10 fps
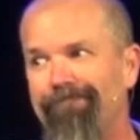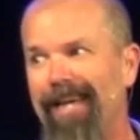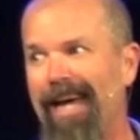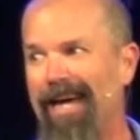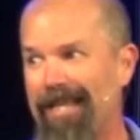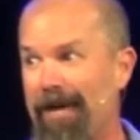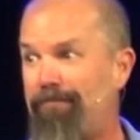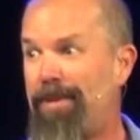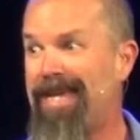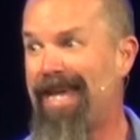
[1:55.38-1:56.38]
yeah,
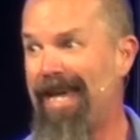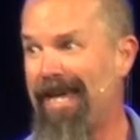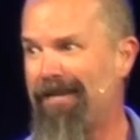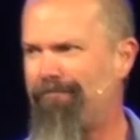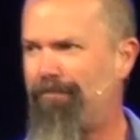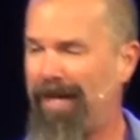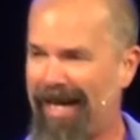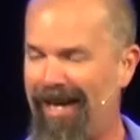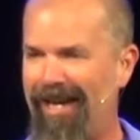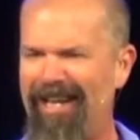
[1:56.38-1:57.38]
that pecan,
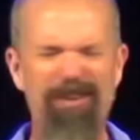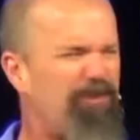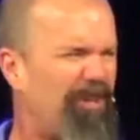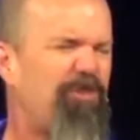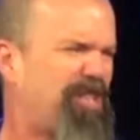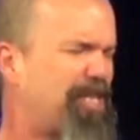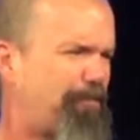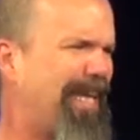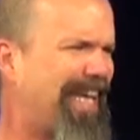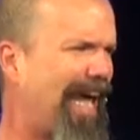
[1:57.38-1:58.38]
pecan. Who, who says
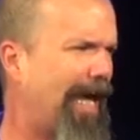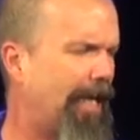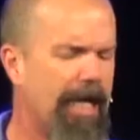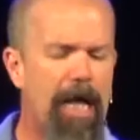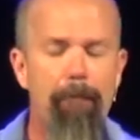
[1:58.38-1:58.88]
pecan?